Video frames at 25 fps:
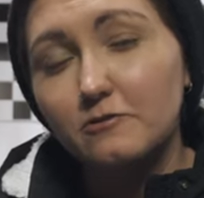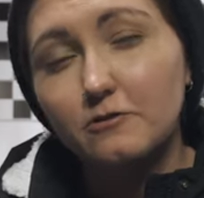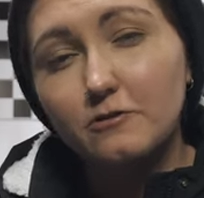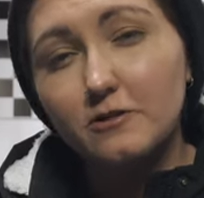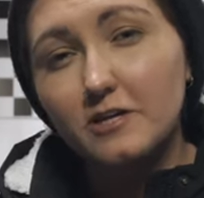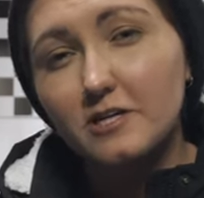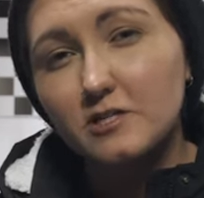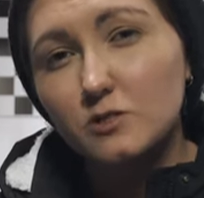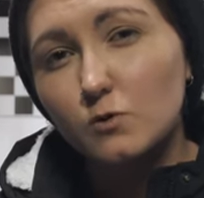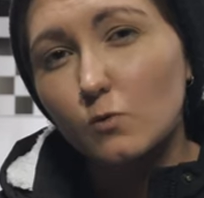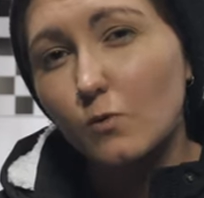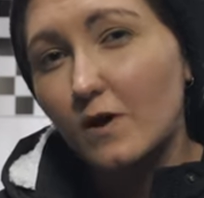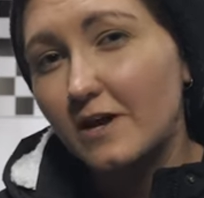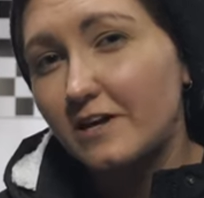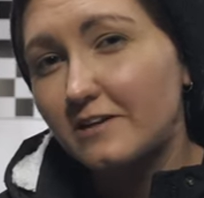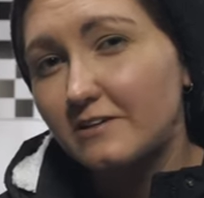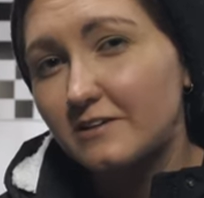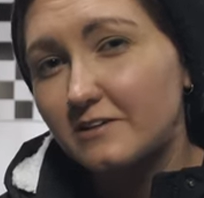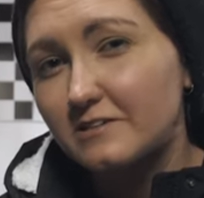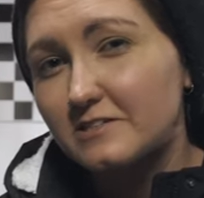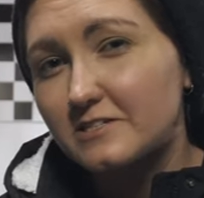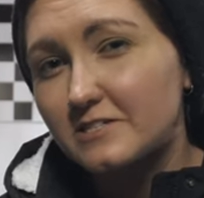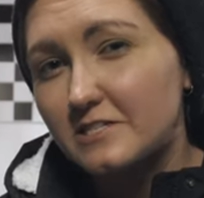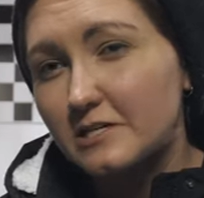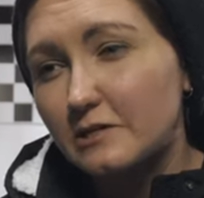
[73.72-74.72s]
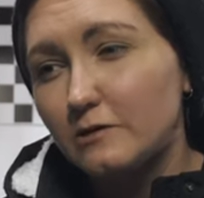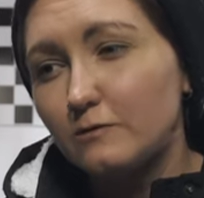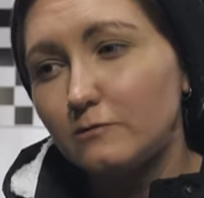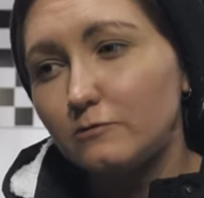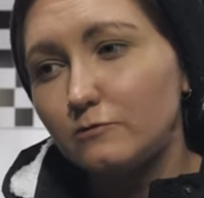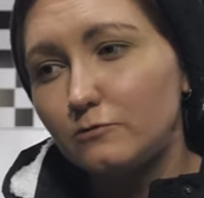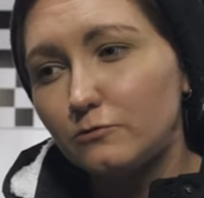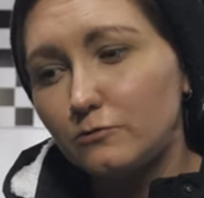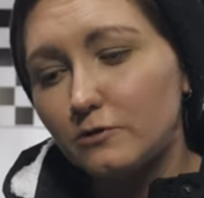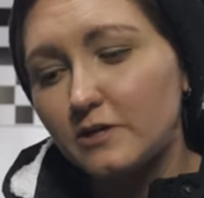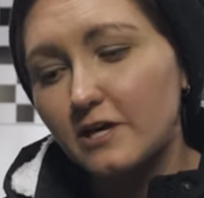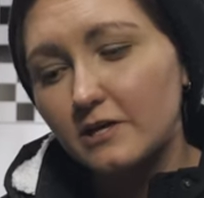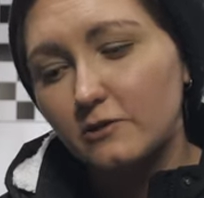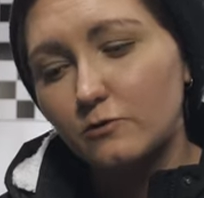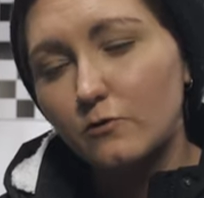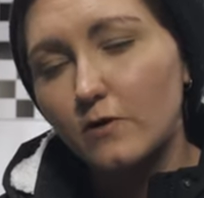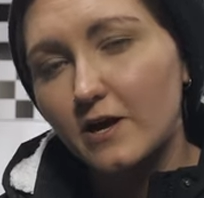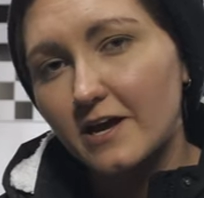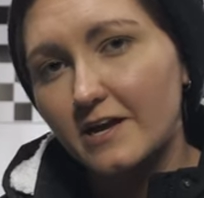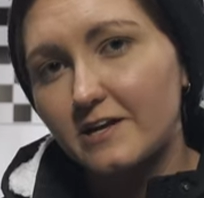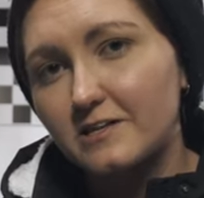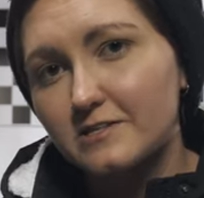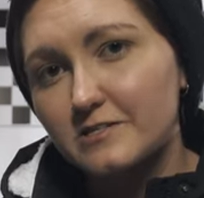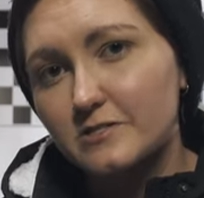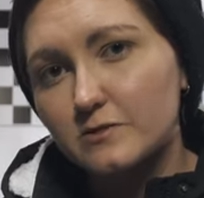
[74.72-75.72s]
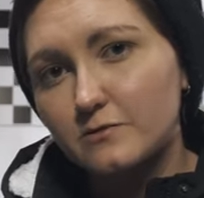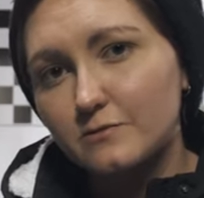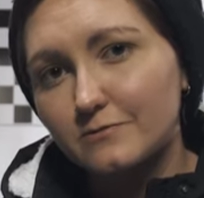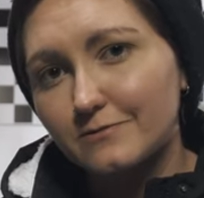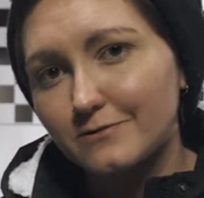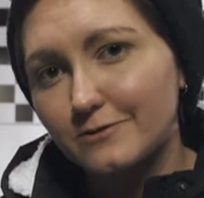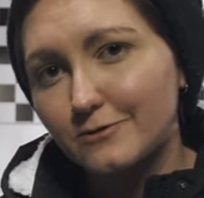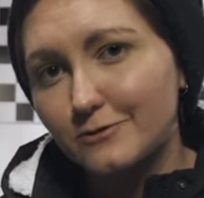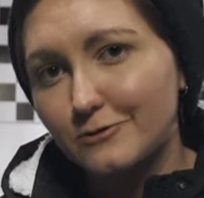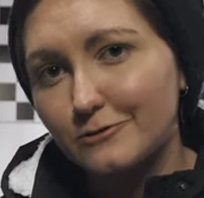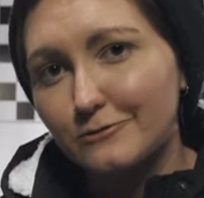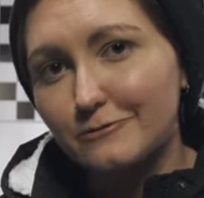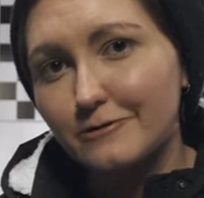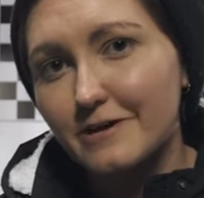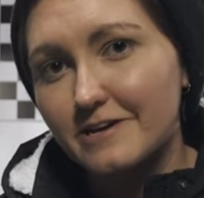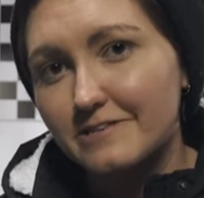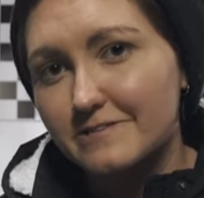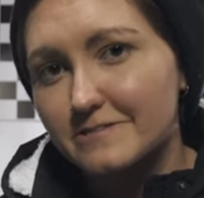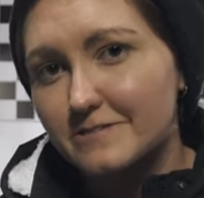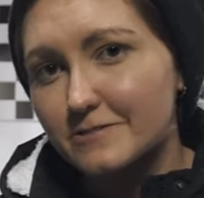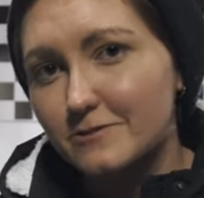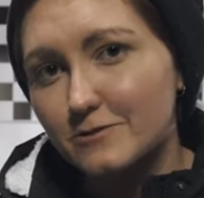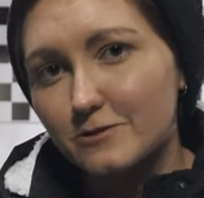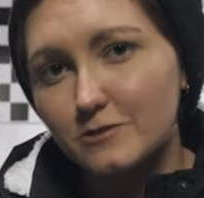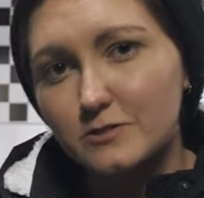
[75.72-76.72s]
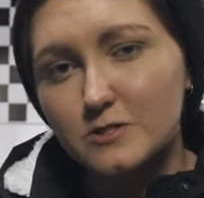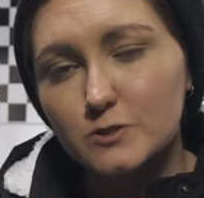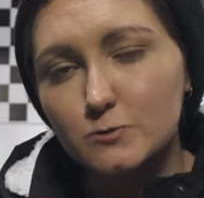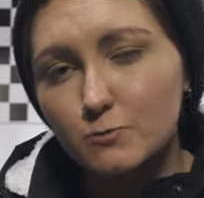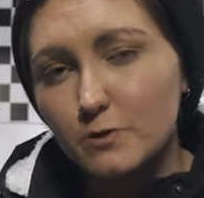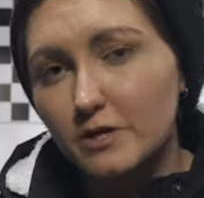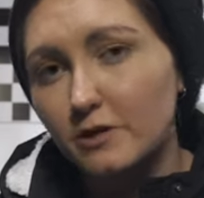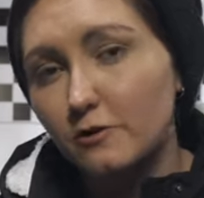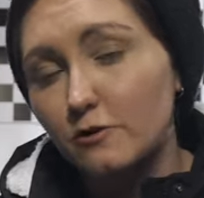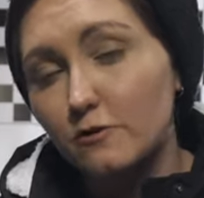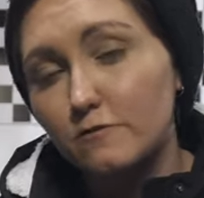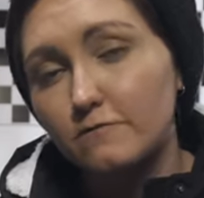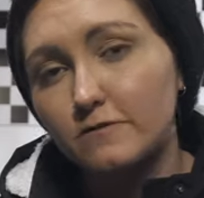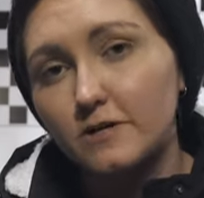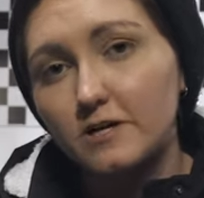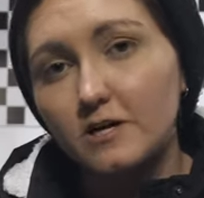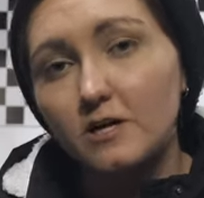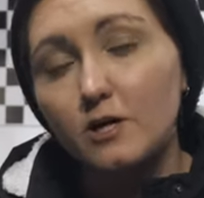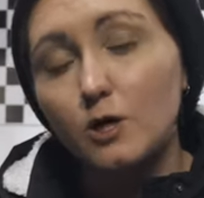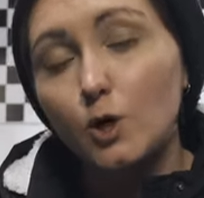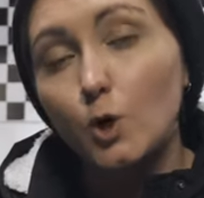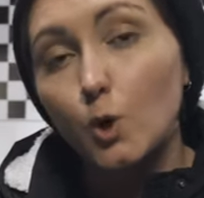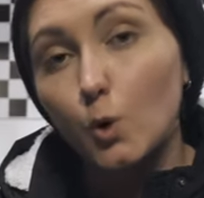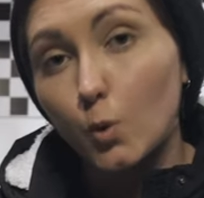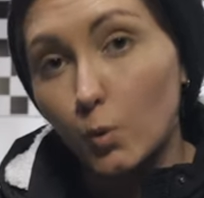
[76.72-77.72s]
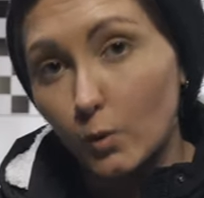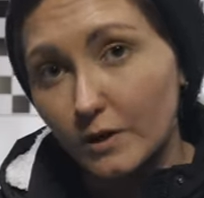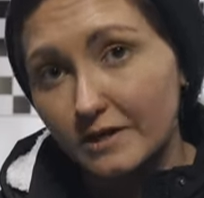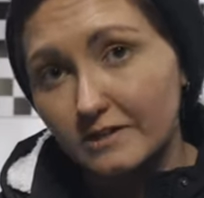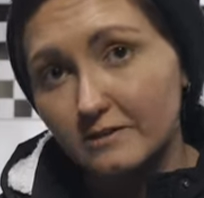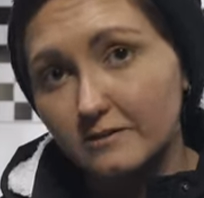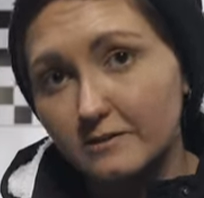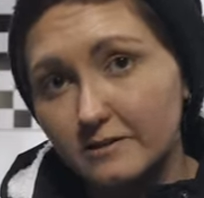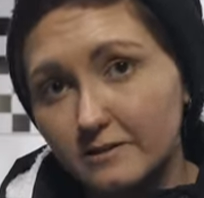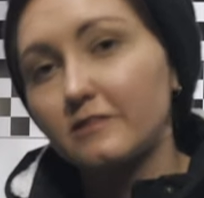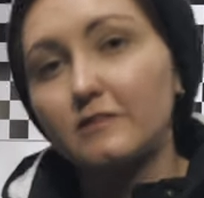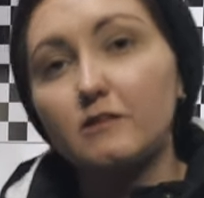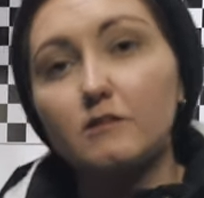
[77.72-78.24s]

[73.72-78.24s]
You need to wait until you get your hands on the new lens so you can swing it over quickly.